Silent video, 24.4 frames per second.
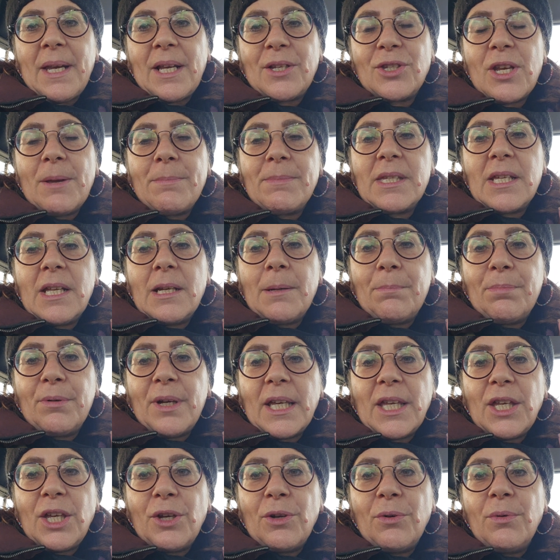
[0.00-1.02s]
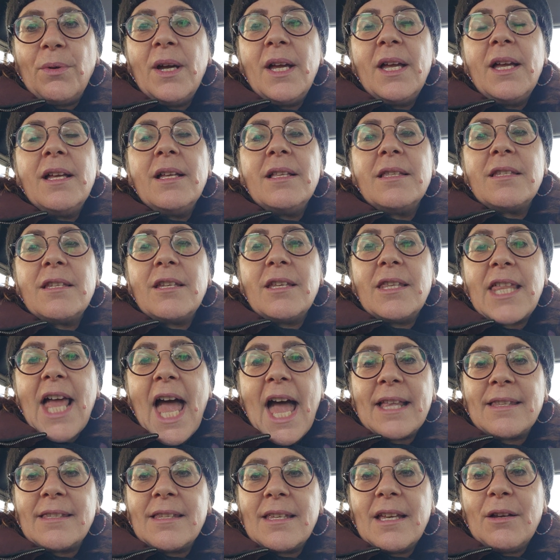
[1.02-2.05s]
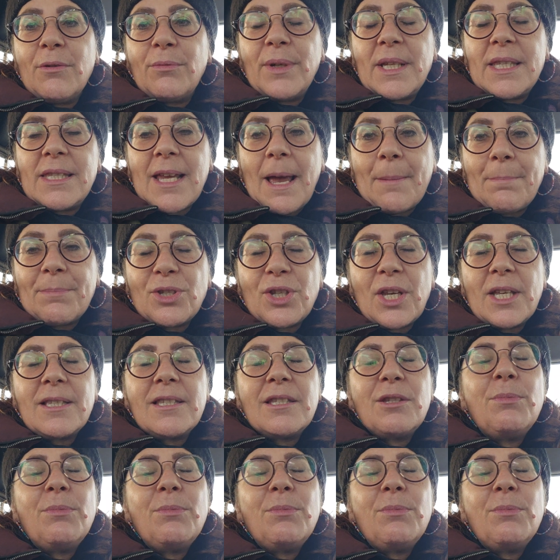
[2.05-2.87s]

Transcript: Hashem is going to bring you to that redemption.